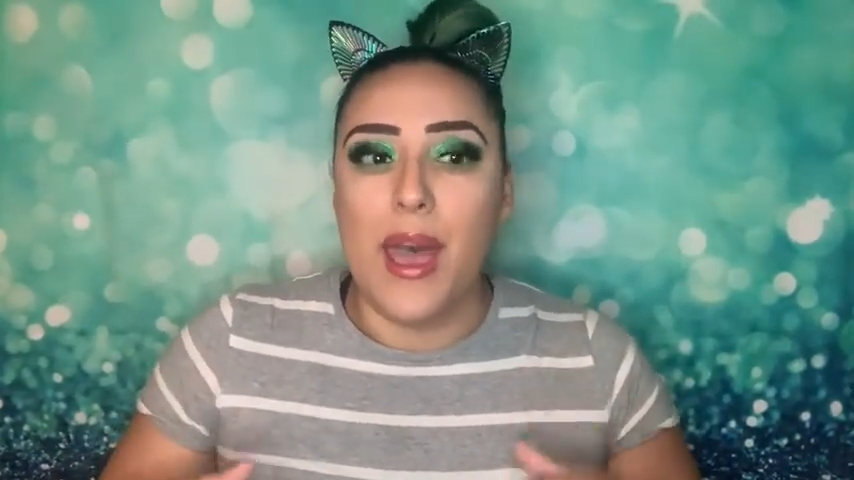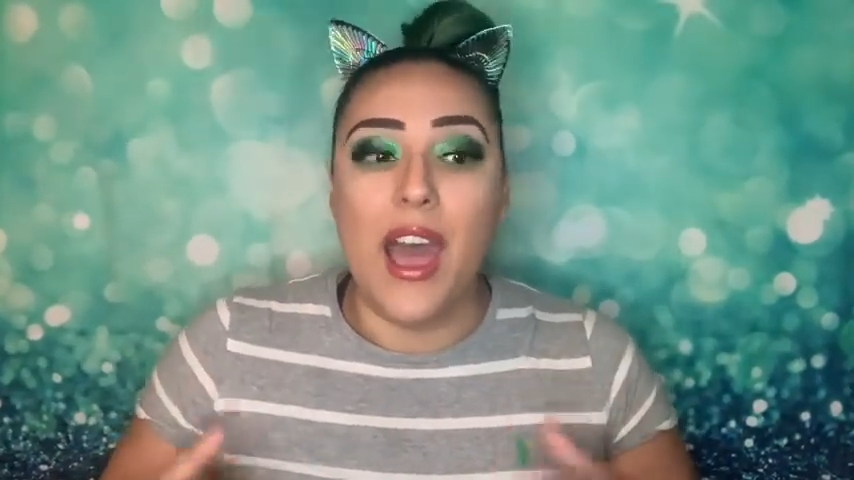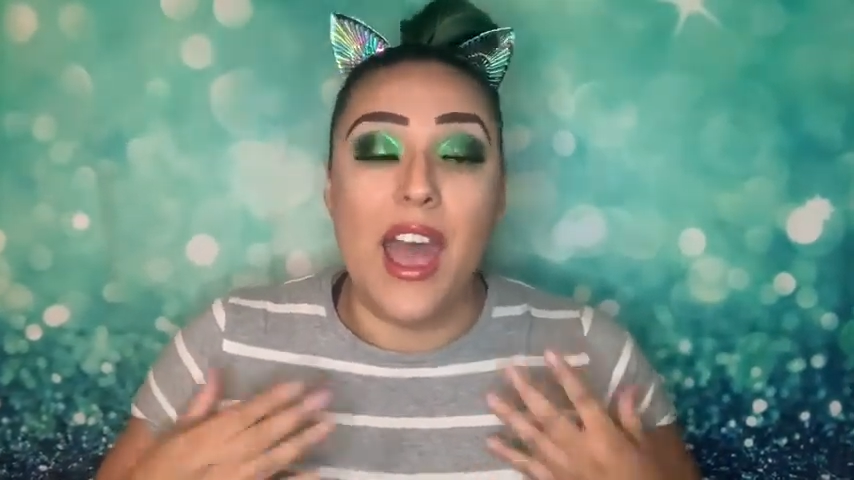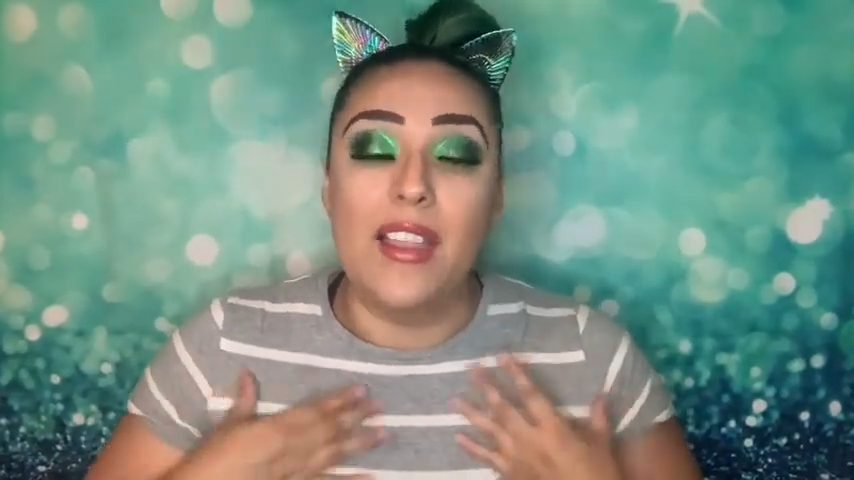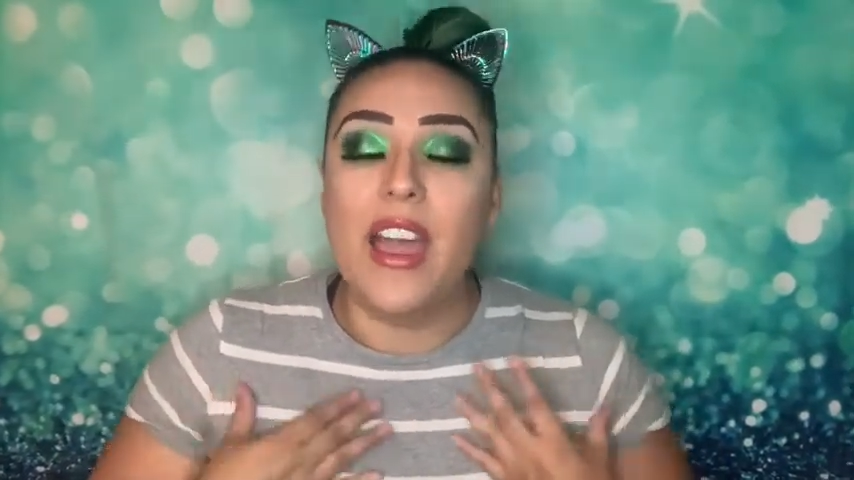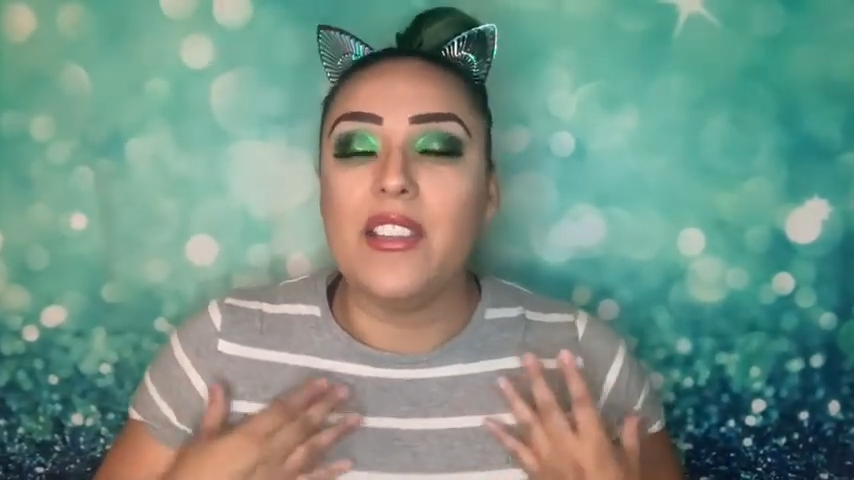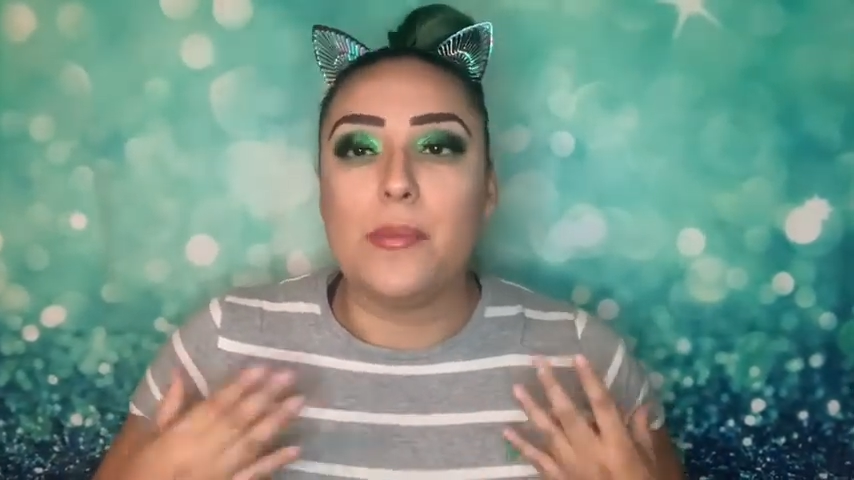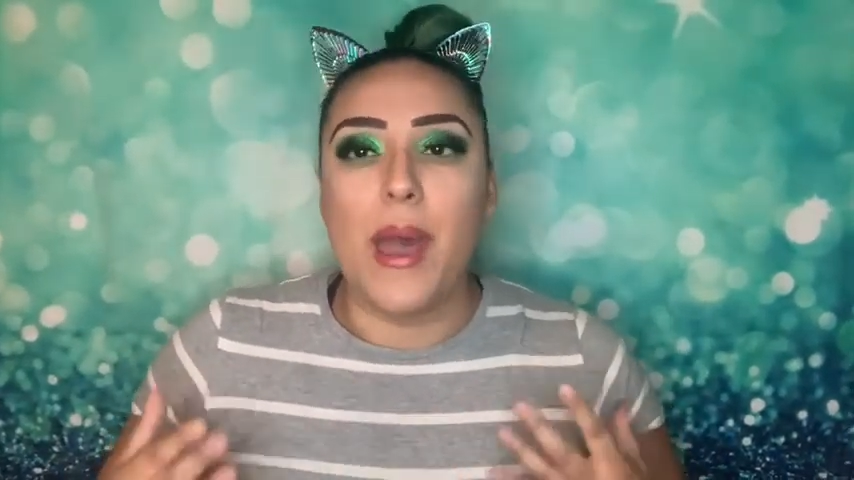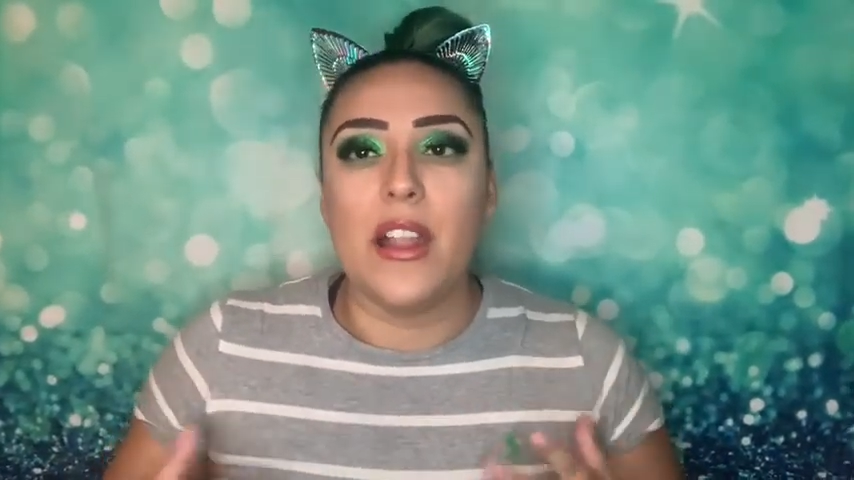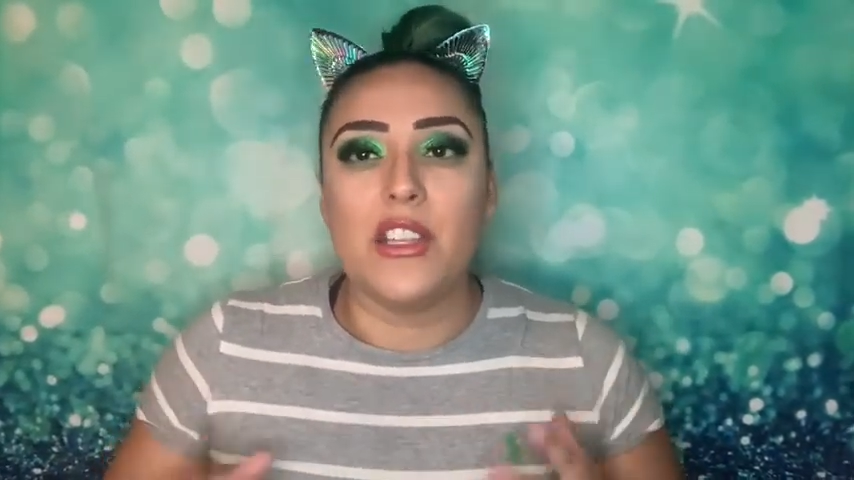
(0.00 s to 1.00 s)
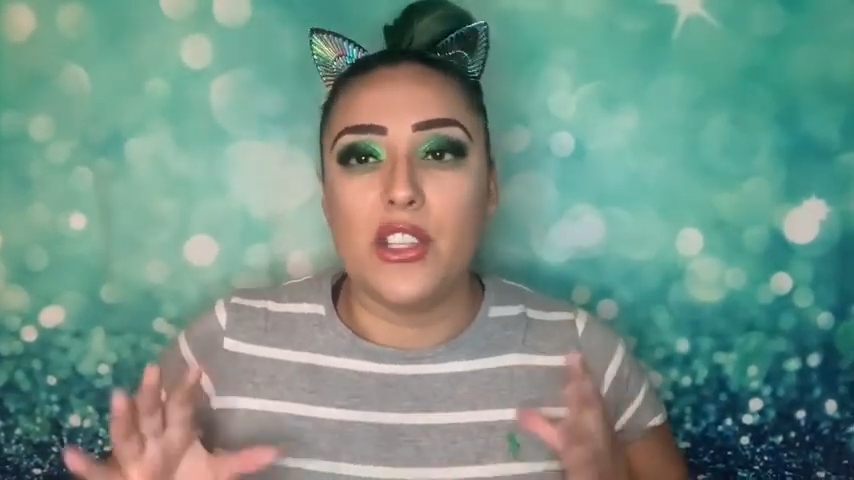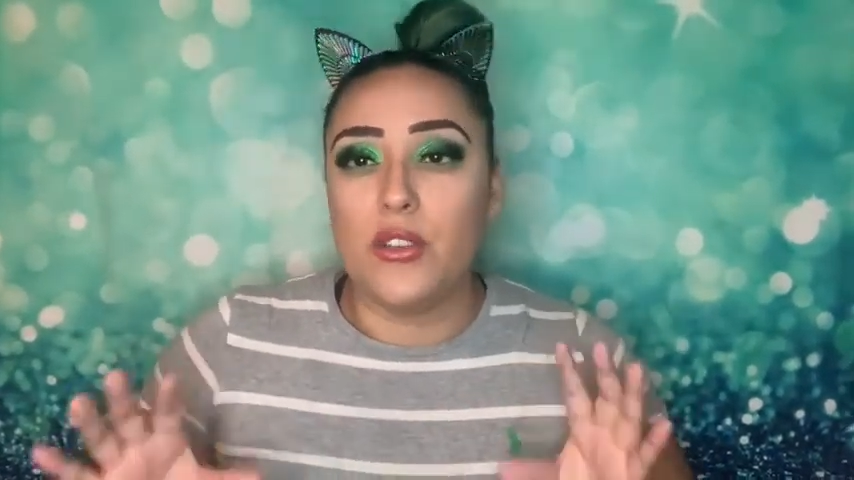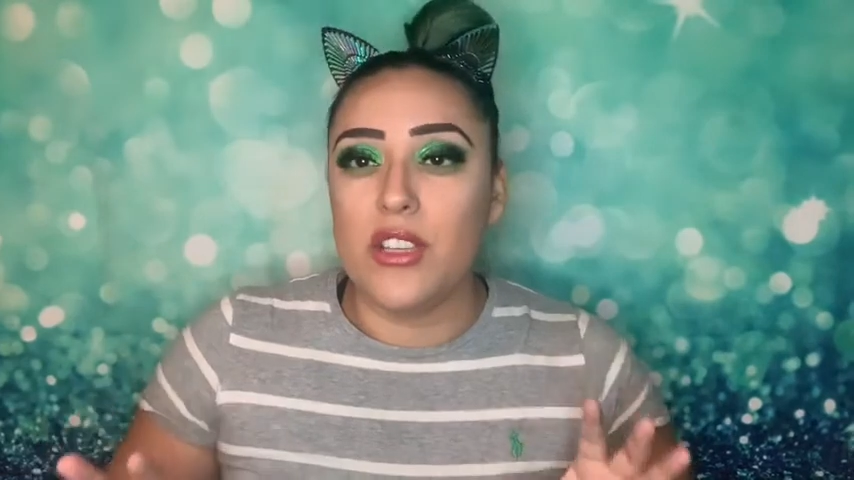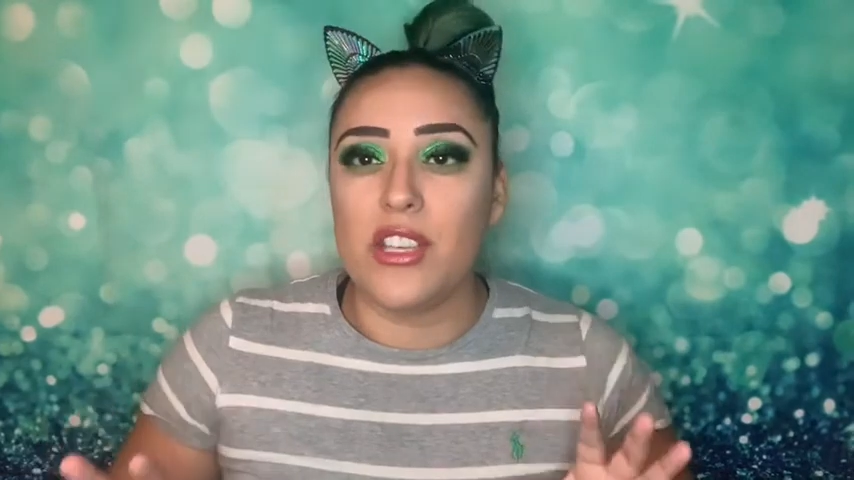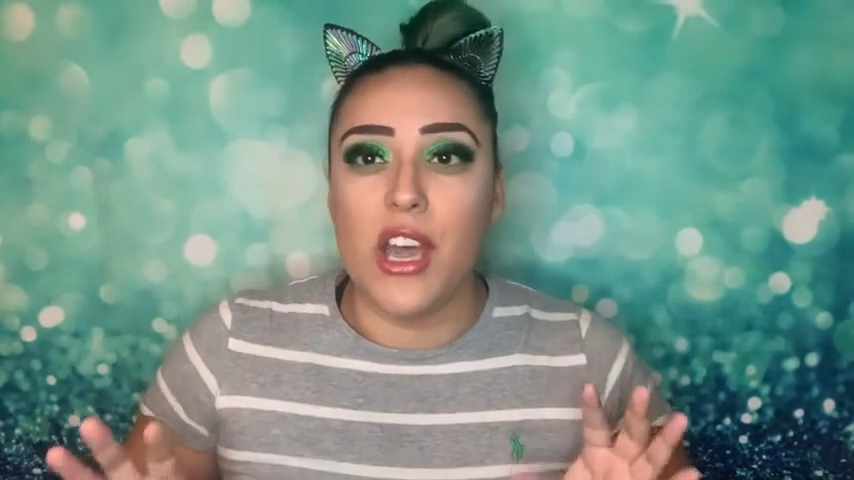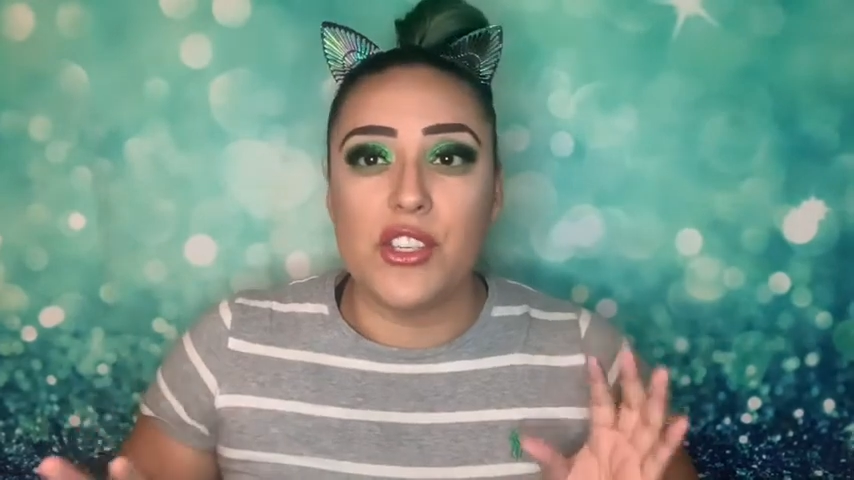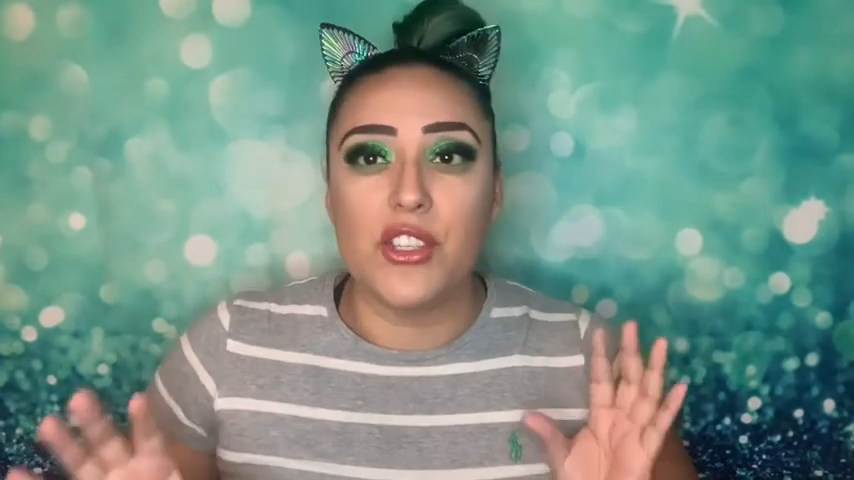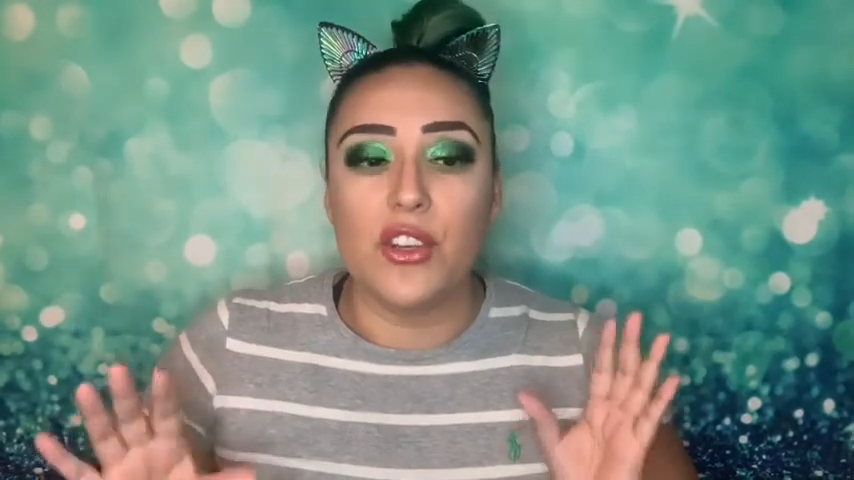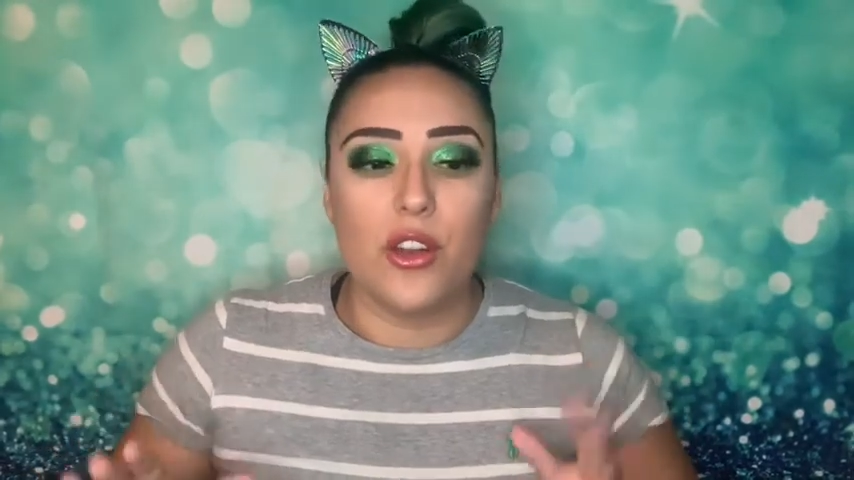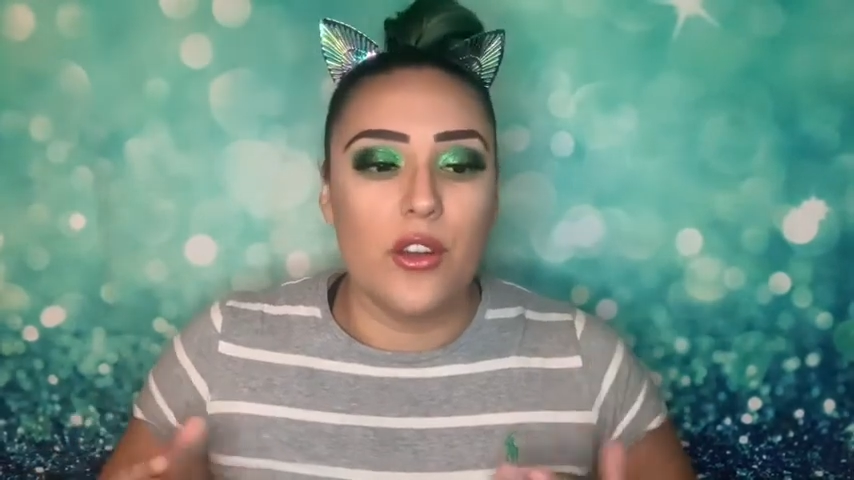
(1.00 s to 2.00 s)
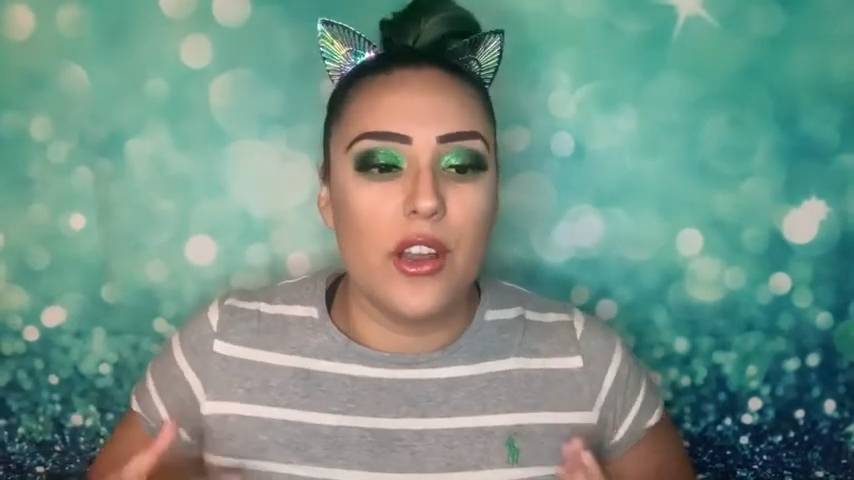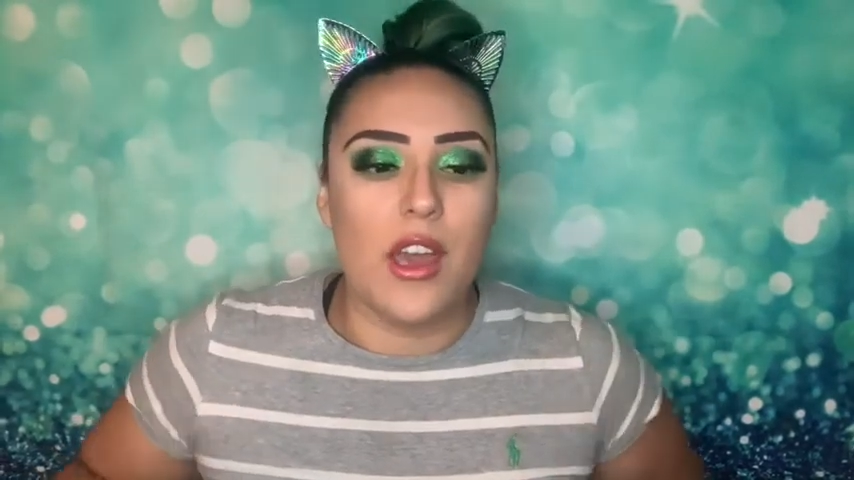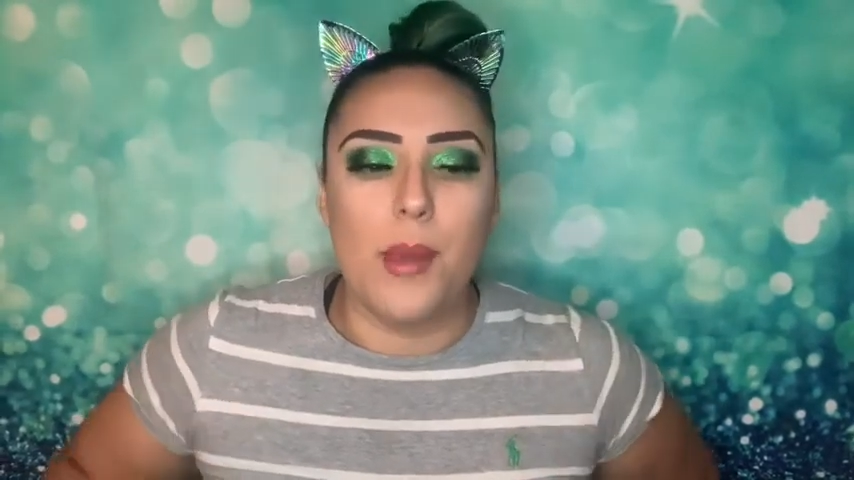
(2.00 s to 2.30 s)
I like the palette too, Natasha Denona.